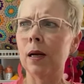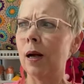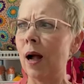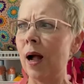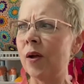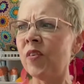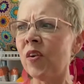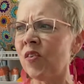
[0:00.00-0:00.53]

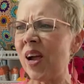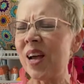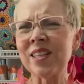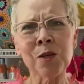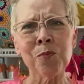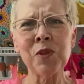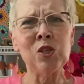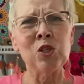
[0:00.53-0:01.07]
I've never had
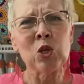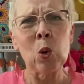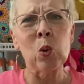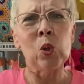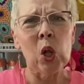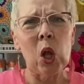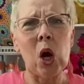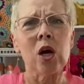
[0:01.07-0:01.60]
something so
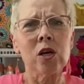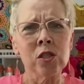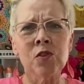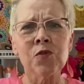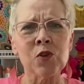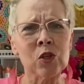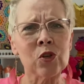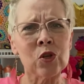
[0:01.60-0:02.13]
large
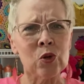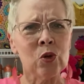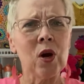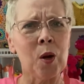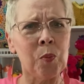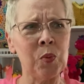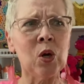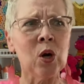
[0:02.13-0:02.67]
for
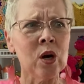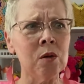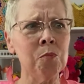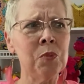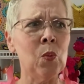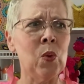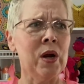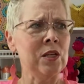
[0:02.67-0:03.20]
scrap yarn,
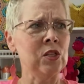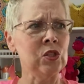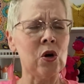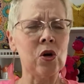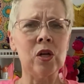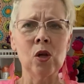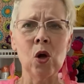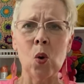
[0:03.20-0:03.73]
but when I
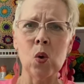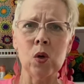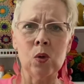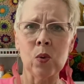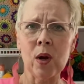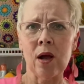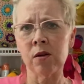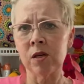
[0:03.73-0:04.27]
started going
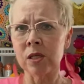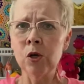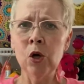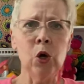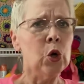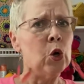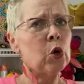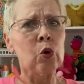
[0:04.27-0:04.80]
around and
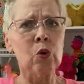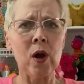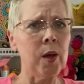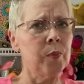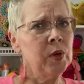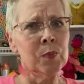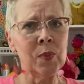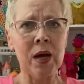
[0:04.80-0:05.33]

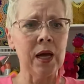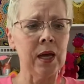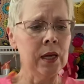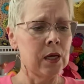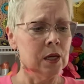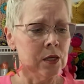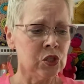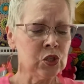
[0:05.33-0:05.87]
grabbing my
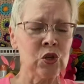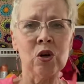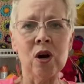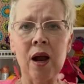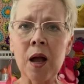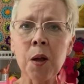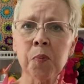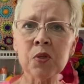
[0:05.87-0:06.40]

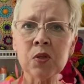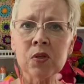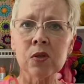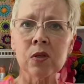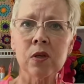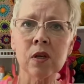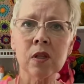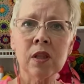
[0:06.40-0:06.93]
scraps
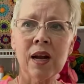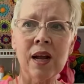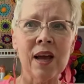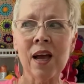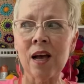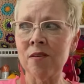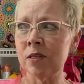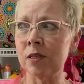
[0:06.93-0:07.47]
that I
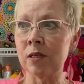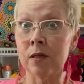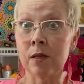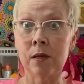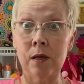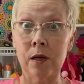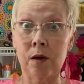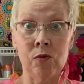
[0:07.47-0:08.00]
have in
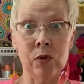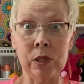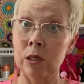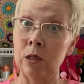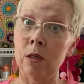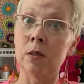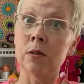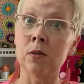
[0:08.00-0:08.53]
every
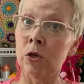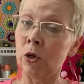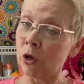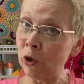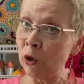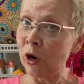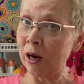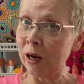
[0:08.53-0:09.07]
little nook
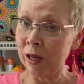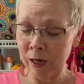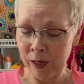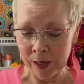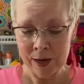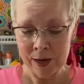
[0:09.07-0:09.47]
and cranny,